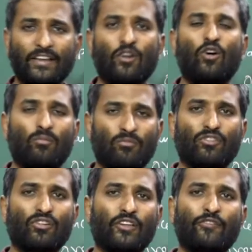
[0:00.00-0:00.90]
at home.
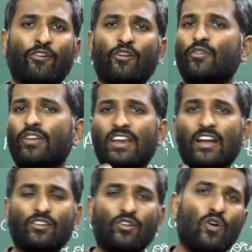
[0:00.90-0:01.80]
So therefore, you need
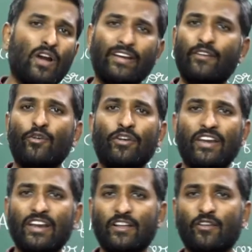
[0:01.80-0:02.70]
not to go and you
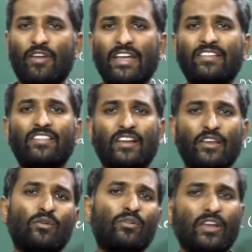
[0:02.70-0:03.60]
need not to wait in the
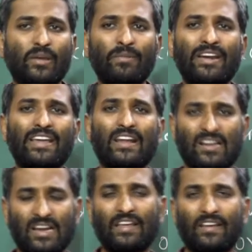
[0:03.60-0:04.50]
queue.
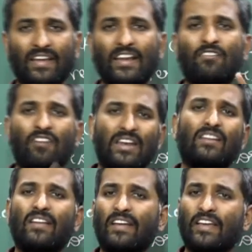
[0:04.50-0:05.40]
Immediately in a
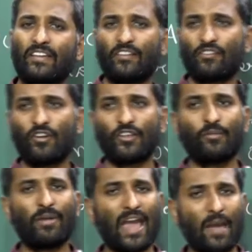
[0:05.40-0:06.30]
one click it is
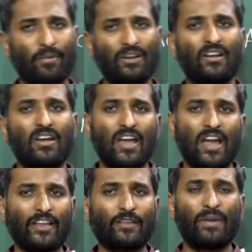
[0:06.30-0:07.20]
going to be happen.
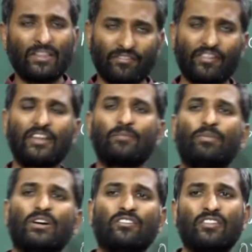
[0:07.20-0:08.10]
At best, in
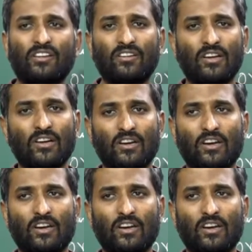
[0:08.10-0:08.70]
person